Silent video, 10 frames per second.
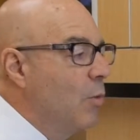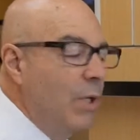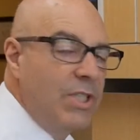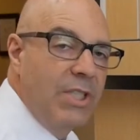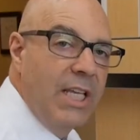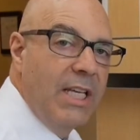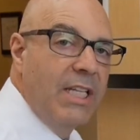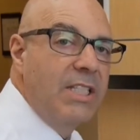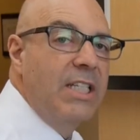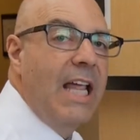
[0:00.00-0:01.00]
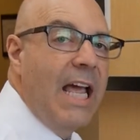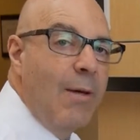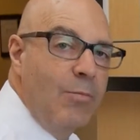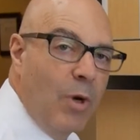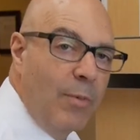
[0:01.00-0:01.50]
which then is an
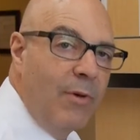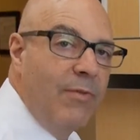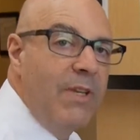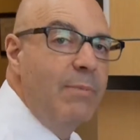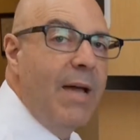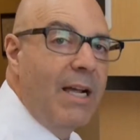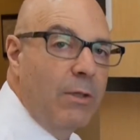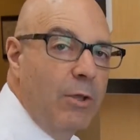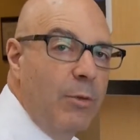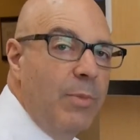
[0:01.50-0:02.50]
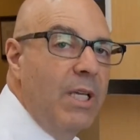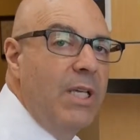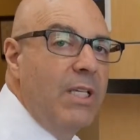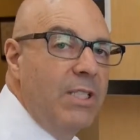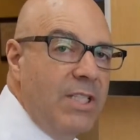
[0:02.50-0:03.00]
abnormal feedback loop
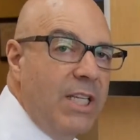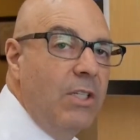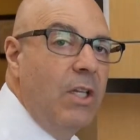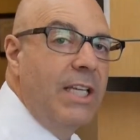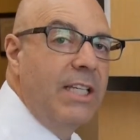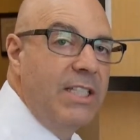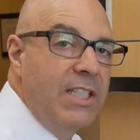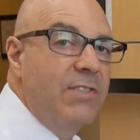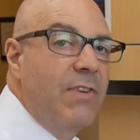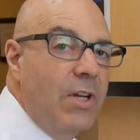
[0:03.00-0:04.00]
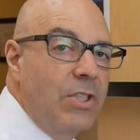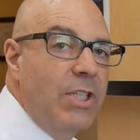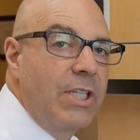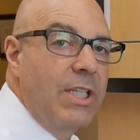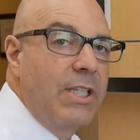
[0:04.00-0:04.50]
signaling
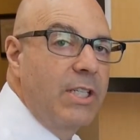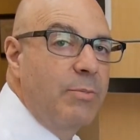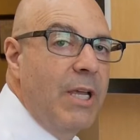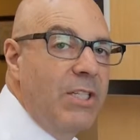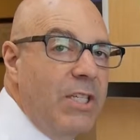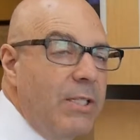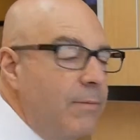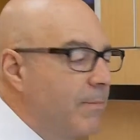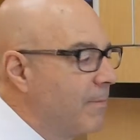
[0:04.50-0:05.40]
dysfunction in this patient.